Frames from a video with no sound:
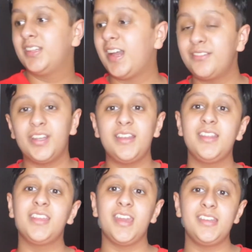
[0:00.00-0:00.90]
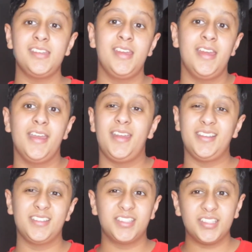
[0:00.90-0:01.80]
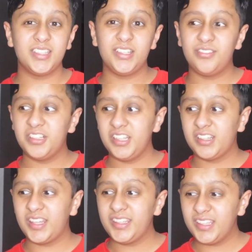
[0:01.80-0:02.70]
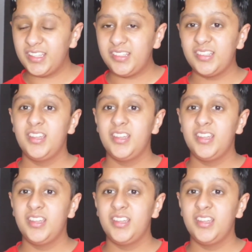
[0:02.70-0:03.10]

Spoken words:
I read it again, and I still didn't really like it.